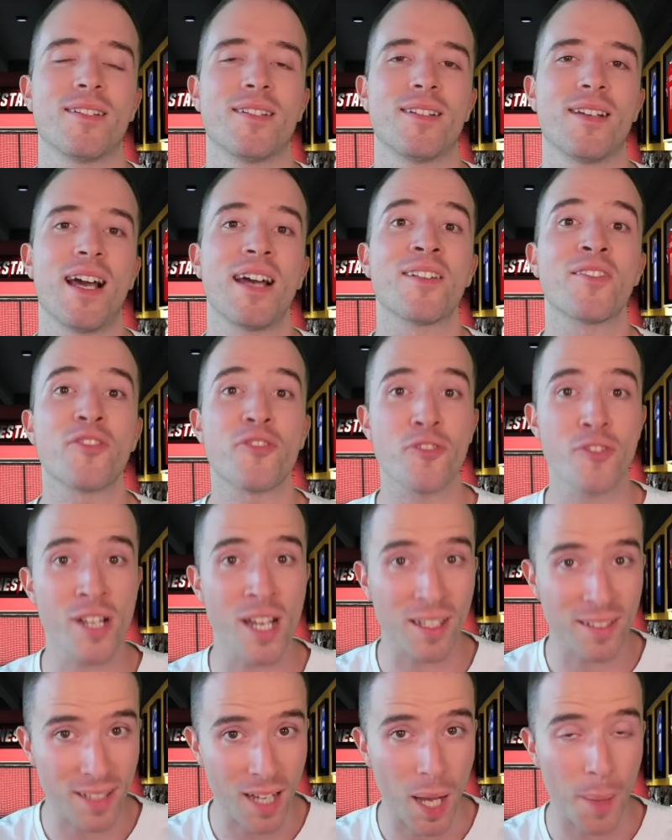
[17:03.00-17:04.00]
and free
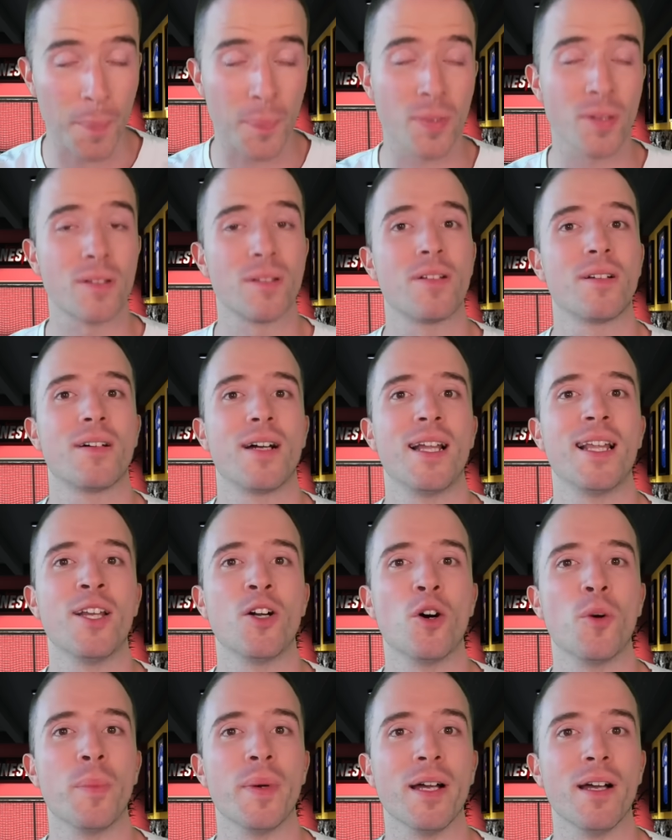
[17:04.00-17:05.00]
us up a
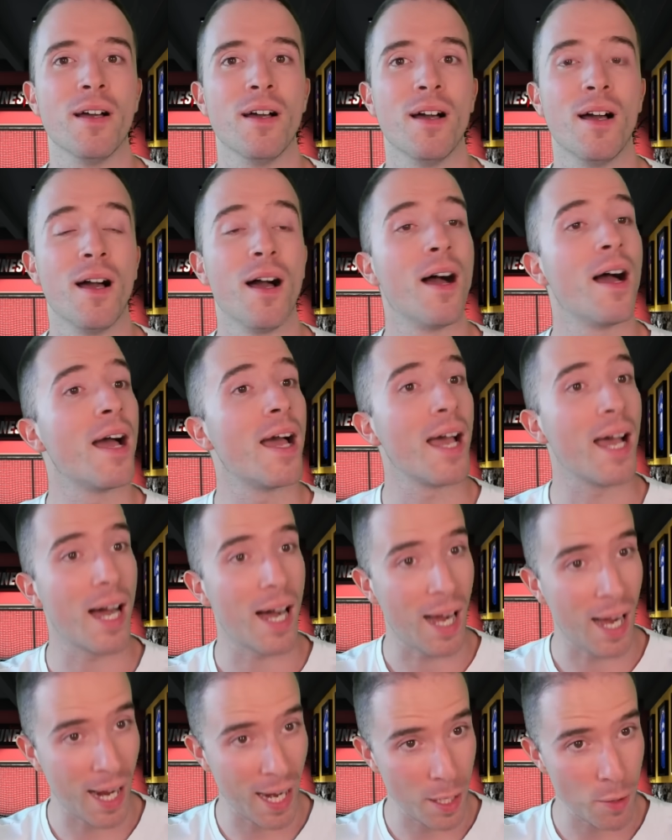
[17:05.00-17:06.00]
little bit?
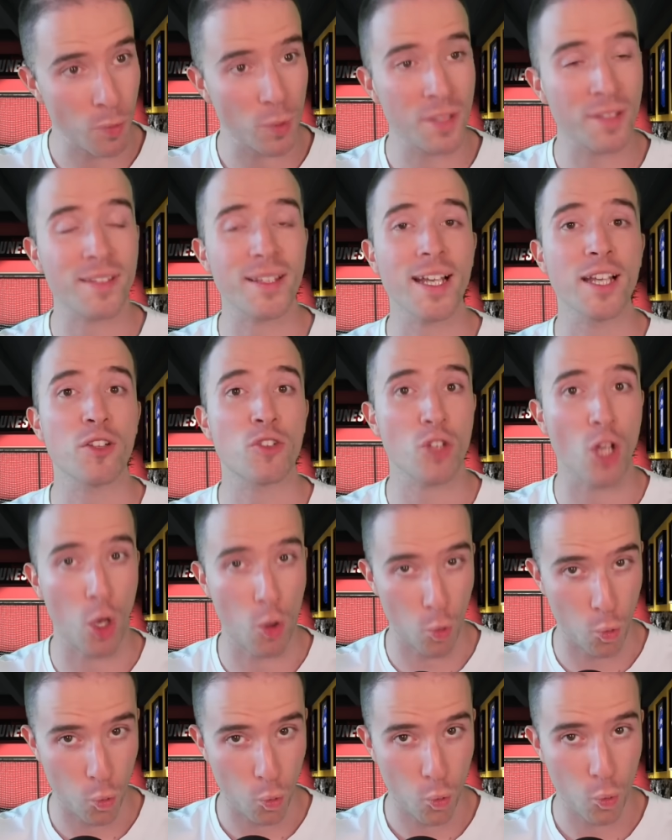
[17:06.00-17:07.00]
I would say
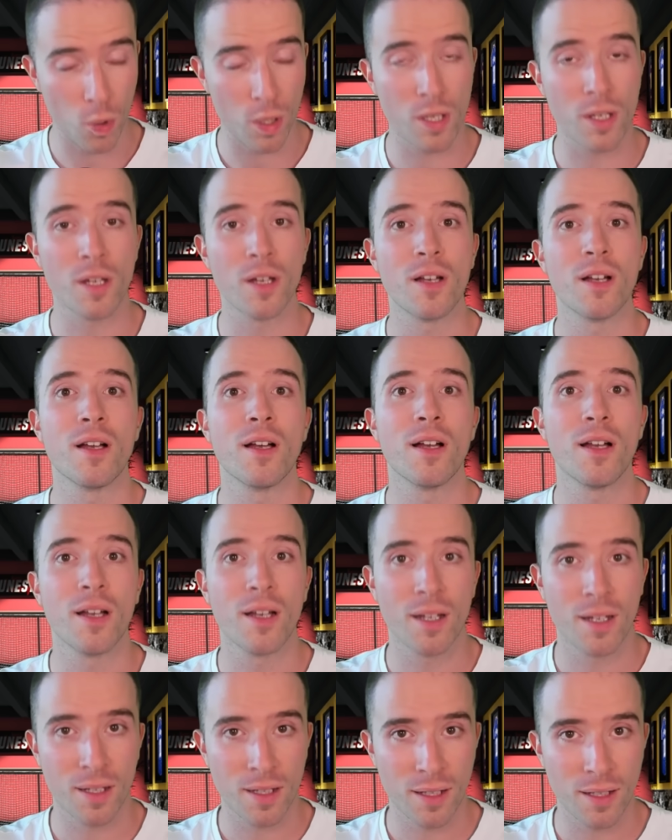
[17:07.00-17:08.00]
so.
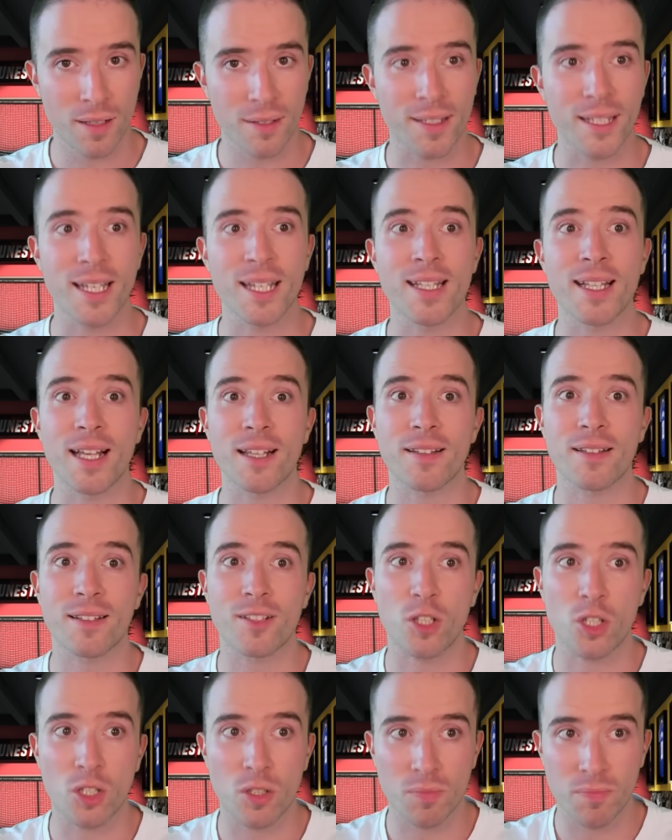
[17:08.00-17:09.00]
Seeing as
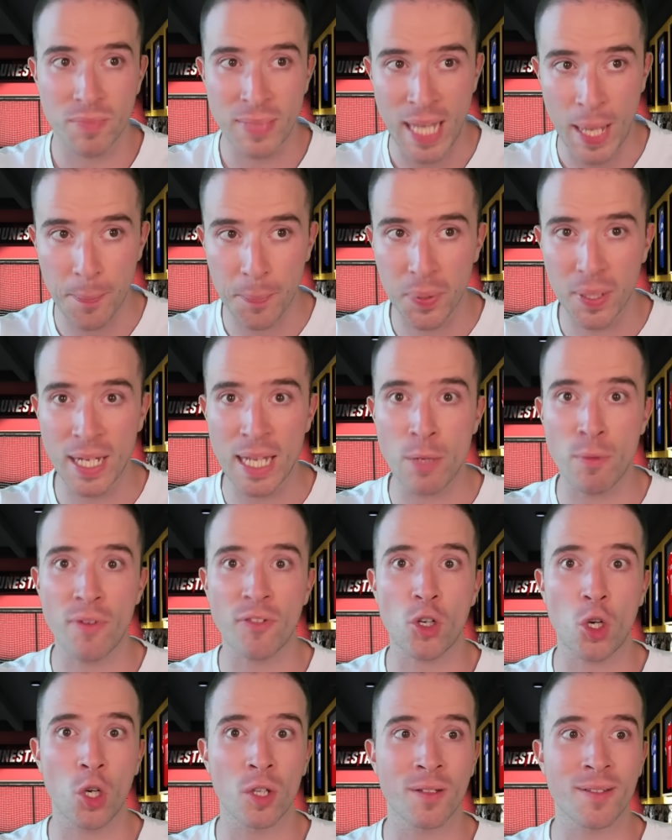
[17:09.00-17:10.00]
Napoli with
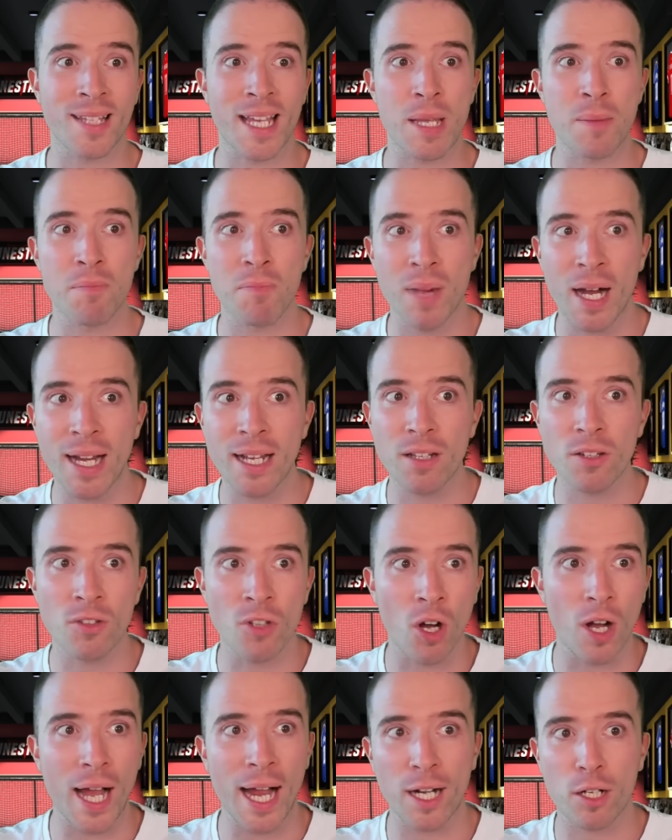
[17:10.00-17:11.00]
Conte might
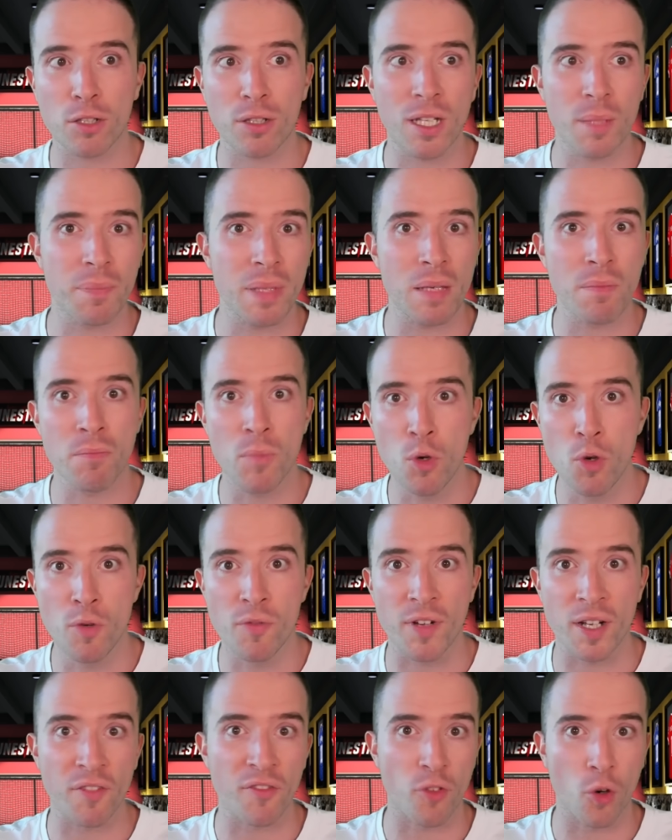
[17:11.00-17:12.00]
not actually be
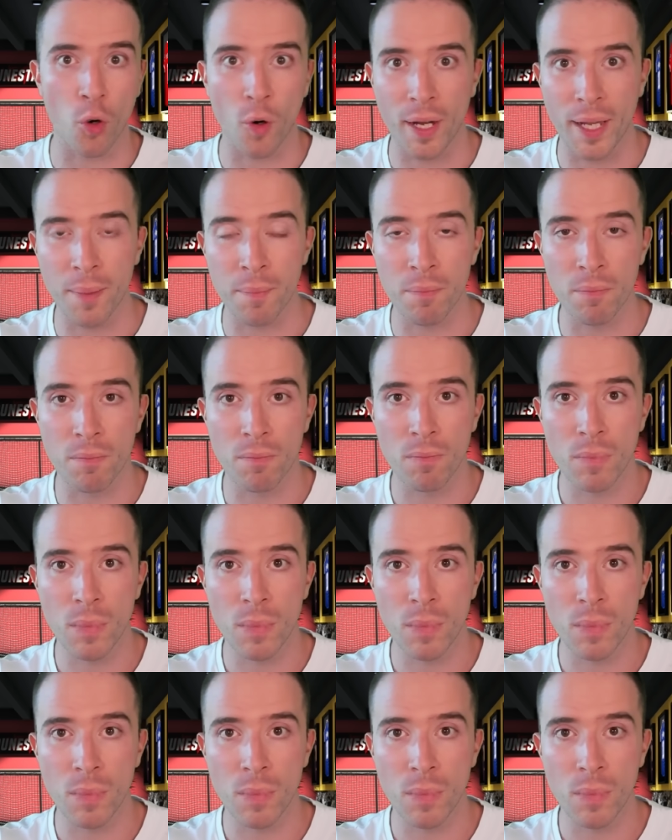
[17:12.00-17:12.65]
moving for him,